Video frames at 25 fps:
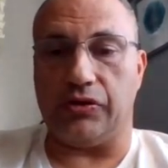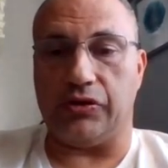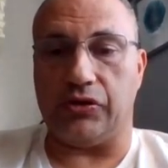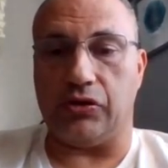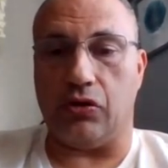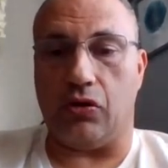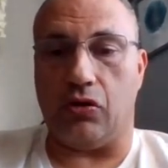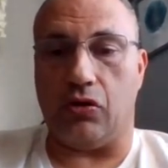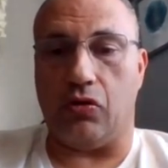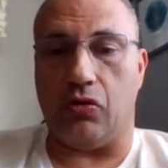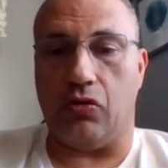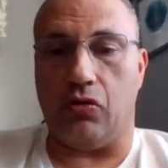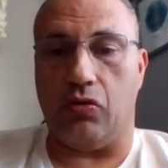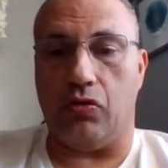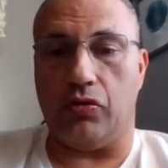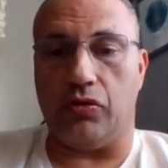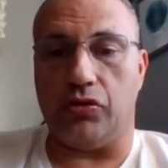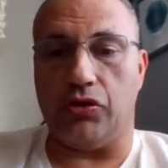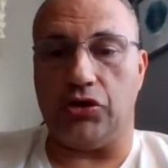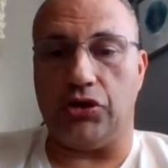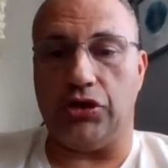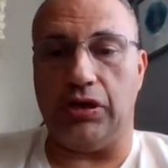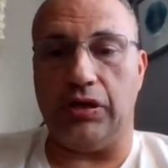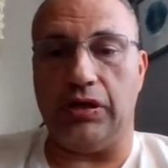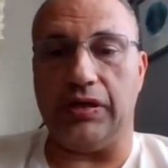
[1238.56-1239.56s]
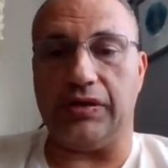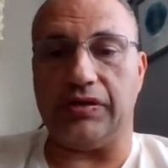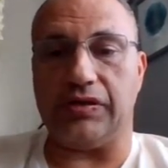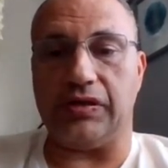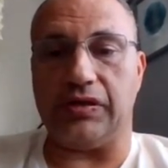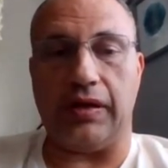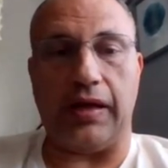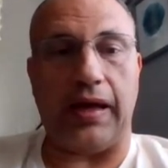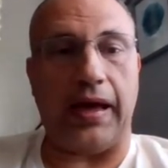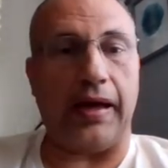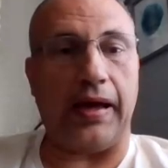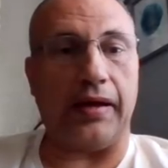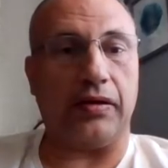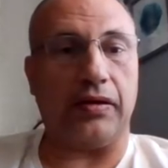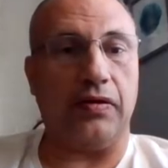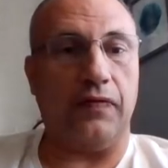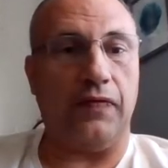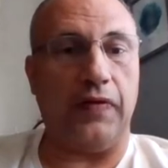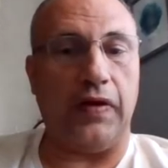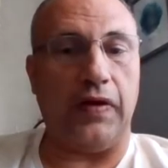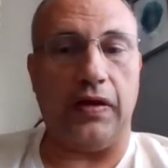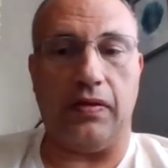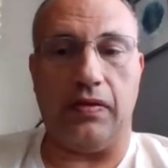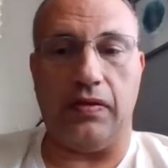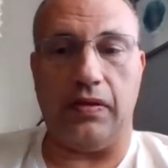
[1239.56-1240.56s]
So she doesn't
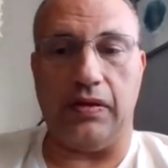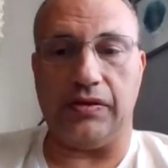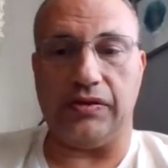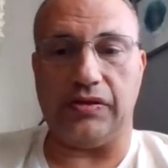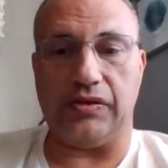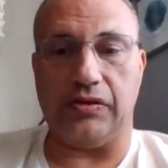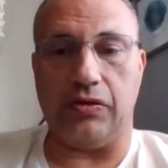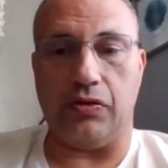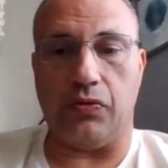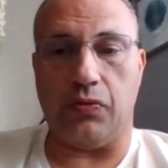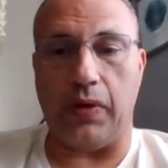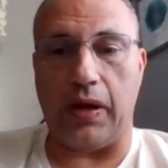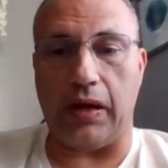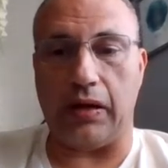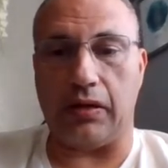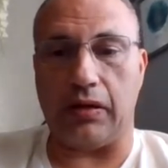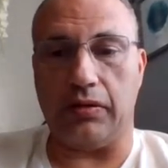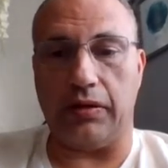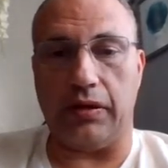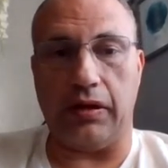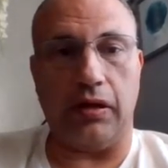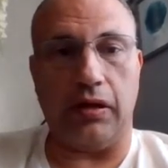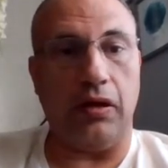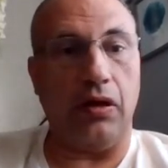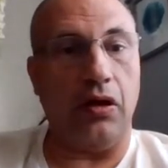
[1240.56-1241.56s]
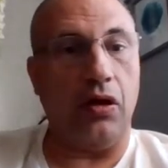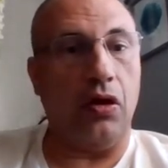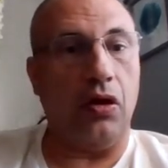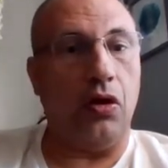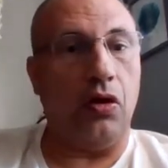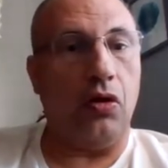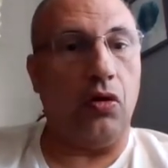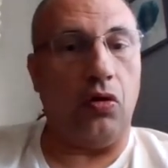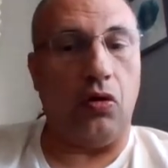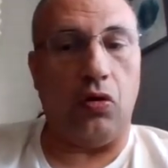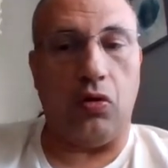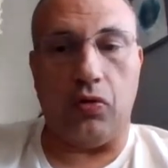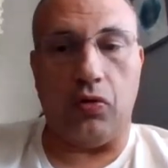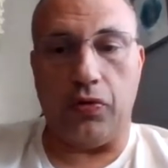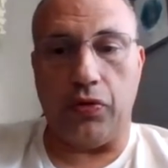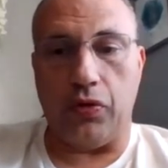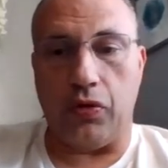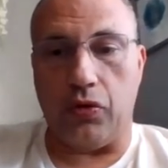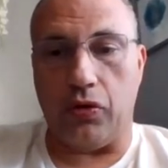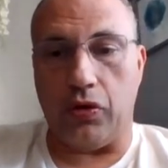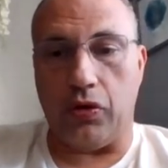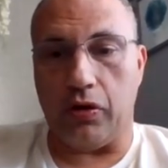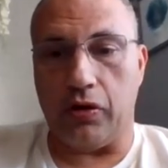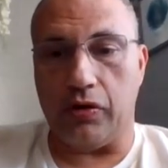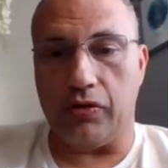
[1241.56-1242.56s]
activate this directly,
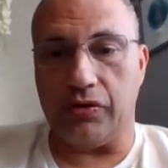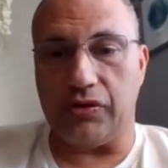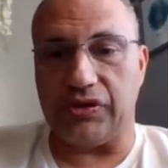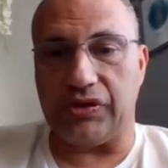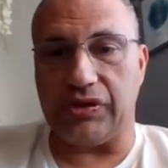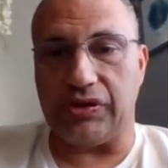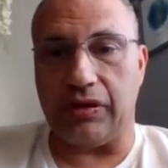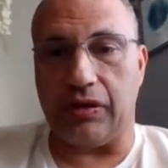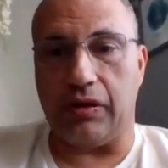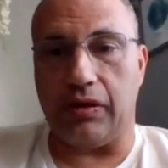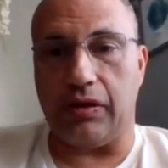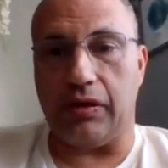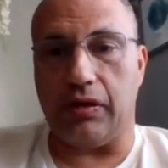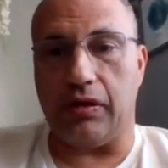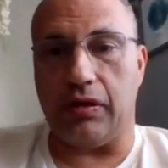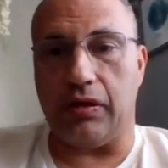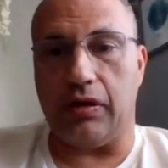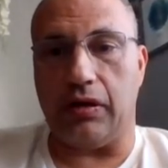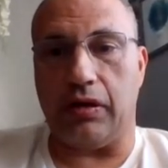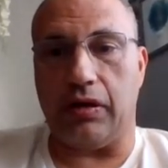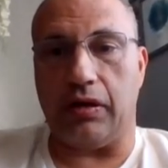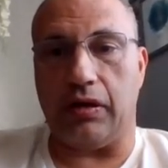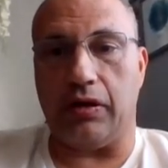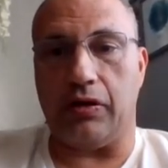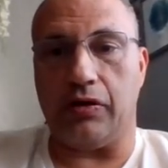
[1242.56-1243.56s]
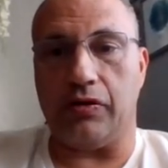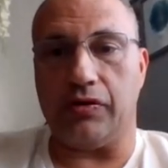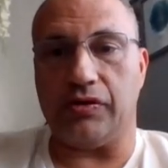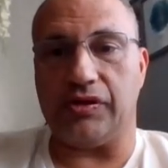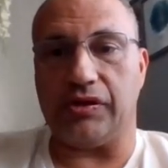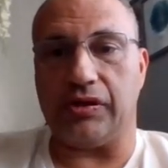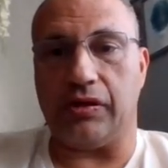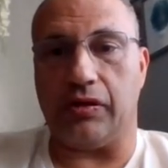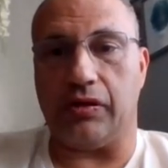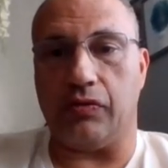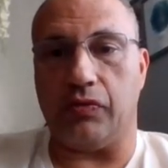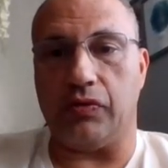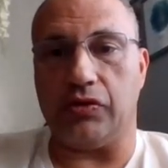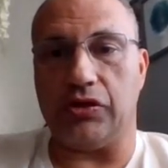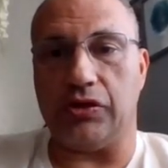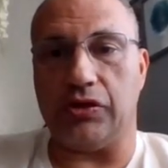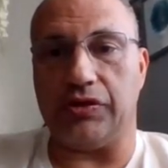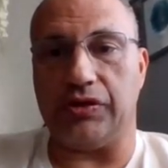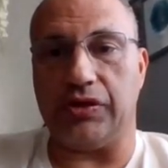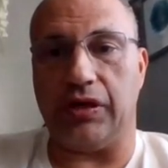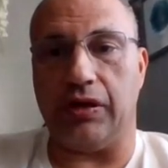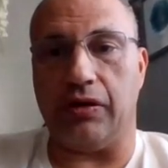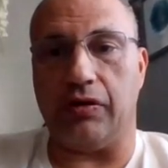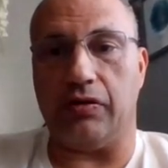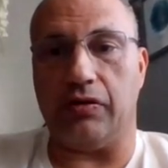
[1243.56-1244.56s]
although her sun, uh, her sun,
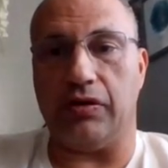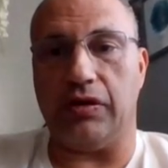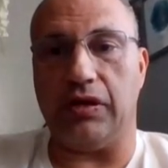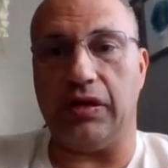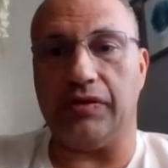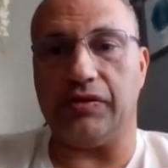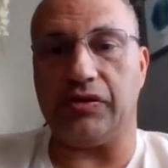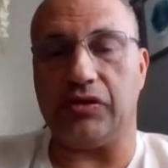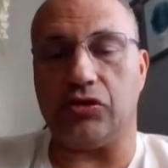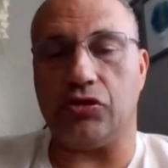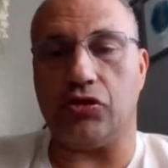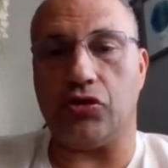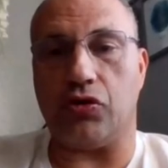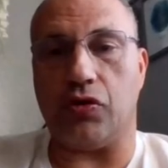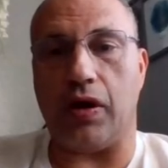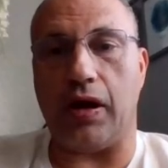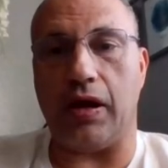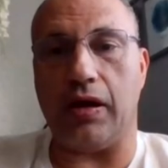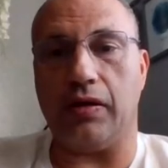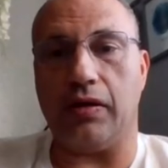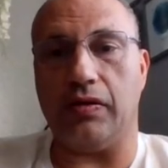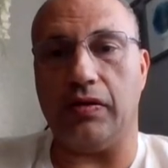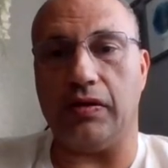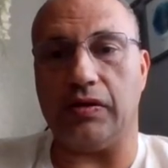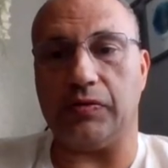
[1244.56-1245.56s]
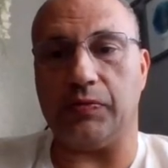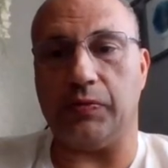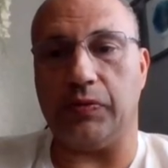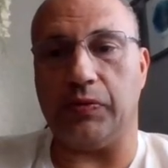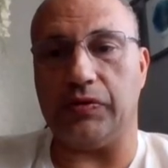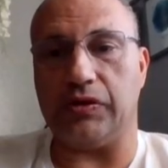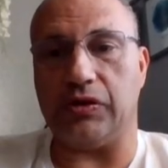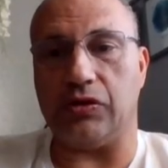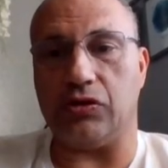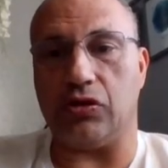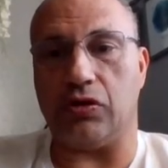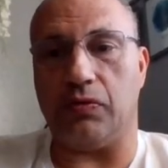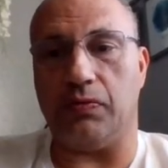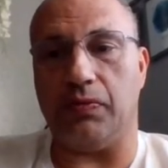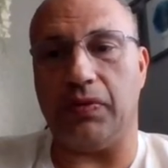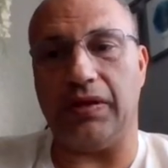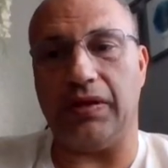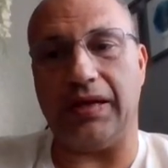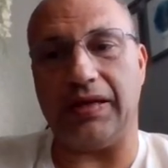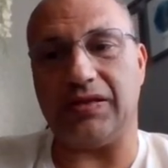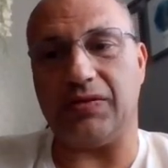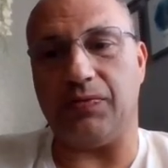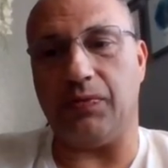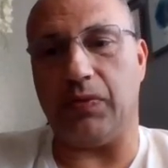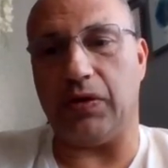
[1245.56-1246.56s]
which is here, does try in this position,
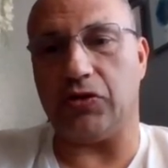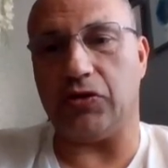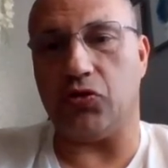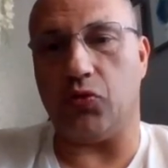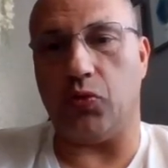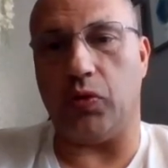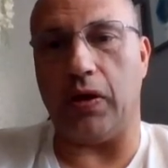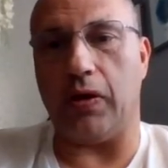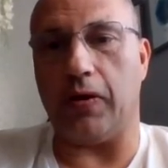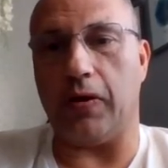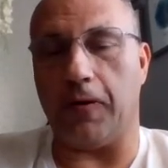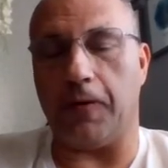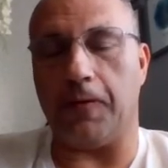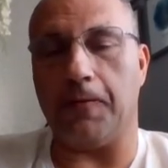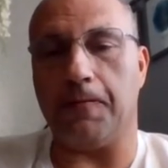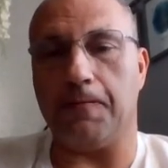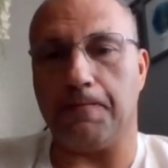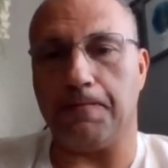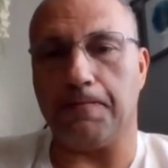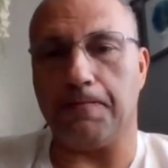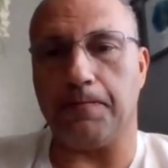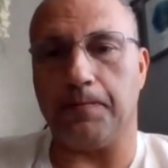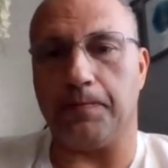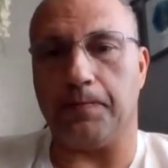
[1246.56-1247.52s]
but that's much weaker.